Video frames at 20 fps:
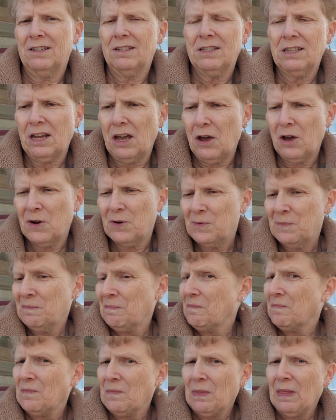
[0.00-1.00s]
So
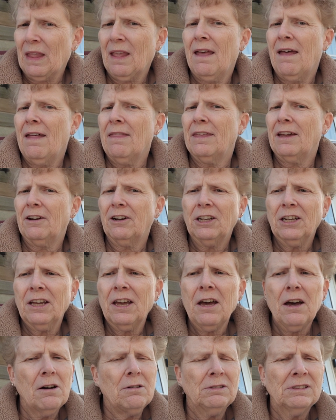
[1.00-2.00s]
there you
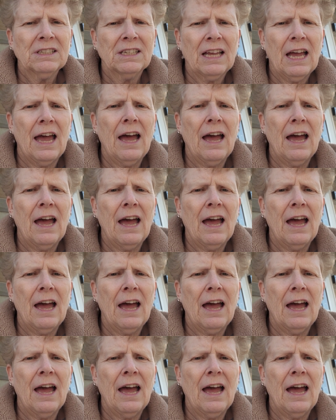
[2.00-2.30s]
go.